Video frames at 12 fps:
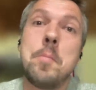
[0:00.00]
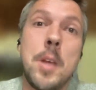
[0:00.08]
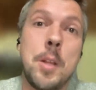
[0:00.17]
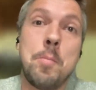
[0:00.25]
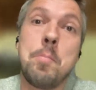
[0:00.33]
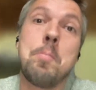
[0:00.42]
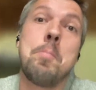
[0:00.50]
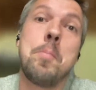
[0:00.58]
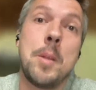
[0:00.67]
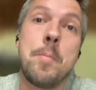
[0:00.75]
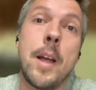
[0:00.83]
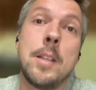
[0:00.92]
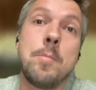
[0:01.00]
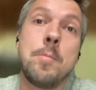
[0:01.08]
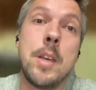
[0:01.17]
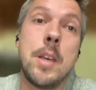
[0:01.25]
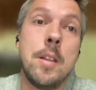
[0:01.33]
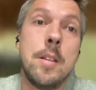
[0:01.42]
it might
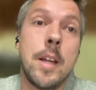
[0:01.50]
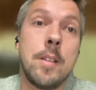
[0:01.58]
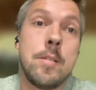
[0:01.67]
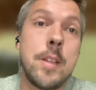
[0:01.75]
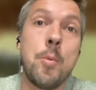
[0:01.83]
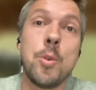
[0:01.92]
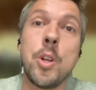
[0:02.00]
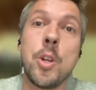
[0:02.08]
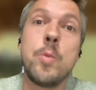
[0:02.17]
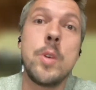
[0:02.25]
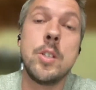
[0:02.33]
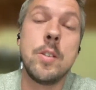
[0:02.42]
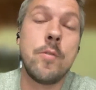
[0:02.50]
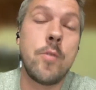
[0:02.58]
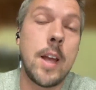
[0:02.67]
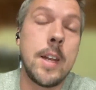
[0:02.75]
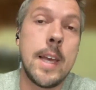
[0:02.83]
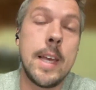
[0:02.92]
be that they would not reach the
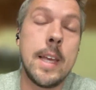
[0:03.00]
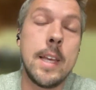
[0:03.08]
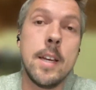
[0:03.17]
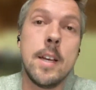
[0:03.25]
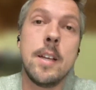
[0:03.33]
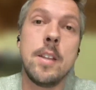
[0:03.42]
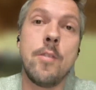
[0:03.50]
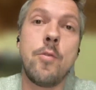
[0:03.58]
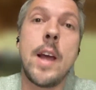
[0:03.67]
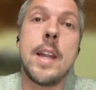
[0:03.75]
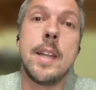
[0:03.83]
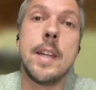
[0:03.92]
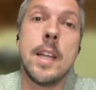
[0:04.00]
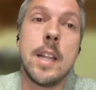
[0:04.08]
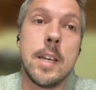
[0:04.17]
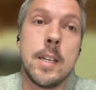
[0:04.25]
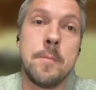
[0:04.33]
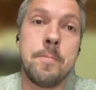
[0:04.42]
Friday
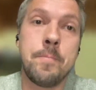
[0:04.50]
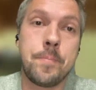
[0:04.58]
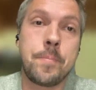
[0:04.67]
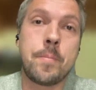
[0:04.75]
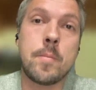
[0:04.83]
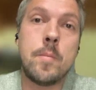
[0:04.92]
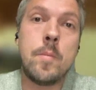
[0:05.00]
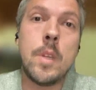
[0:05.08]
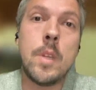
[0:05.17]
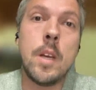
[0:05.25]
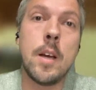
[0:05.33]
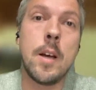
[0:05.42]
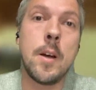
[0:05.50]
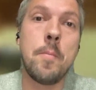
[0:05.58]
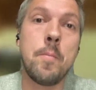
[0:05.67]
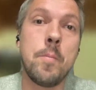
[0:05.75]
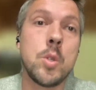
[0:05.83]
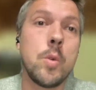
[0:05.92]
deadline.
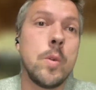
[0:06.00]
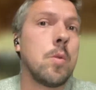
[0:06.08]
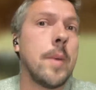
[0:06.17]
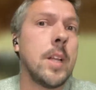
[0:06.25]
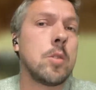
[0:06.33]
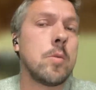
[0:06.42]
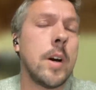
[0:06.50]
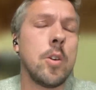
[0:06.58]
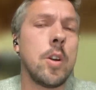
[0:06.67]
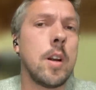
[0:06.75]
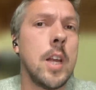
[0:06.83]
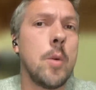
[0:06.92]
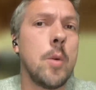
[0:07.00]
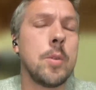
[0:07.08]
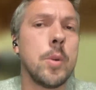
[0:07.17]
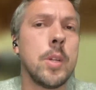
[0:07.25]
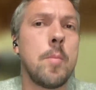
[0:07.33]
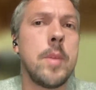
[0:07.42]
So it remains quite unclear
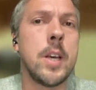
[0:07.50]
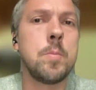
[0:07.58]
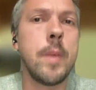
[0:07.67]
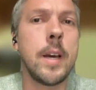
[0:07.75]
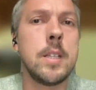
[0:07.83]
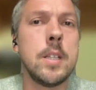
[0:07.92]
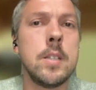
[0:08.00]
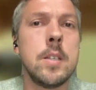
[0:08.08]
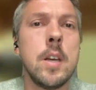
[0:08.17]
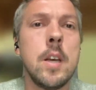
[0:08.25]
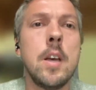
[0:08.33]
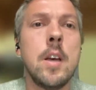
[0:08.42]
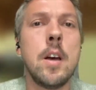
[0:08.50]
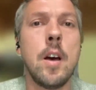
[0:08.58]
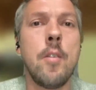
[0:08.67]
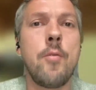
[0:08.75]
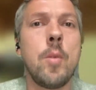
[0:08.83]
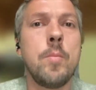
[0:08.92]
what can be expected
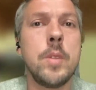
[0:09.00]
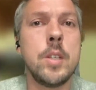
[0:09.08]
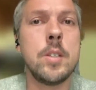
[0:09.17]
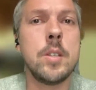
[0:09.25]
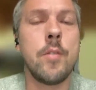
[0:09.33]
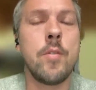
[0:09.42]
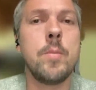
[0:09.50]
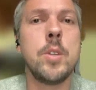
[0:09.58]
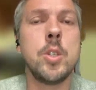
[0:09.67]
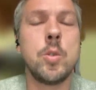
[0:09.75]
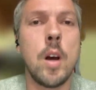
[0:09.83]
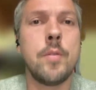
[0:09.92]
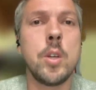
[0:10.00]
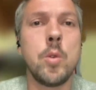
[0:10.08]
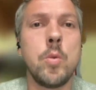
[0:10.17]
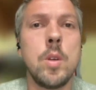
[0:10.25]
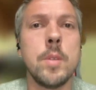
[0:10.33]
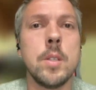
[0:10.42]
from this draft
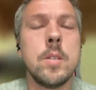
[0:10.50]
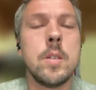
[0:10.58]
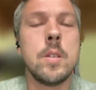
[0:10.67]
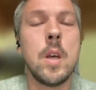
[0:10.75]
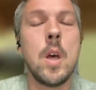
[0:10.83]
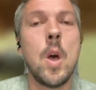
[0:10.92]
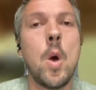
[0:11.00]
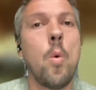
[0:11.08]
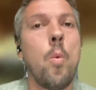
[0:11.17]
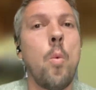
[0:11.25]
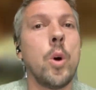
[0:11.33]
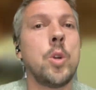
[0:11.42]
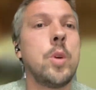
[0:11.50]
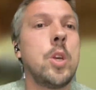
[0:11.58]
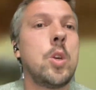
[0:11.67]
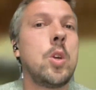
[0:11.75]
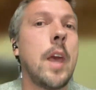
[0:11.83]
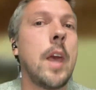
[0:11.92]
agreement. What we
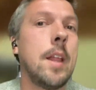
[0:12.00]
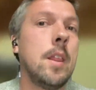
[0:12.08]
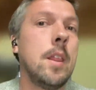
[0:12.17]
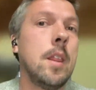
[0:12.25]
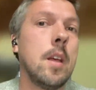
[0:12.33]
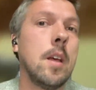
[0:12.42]
can,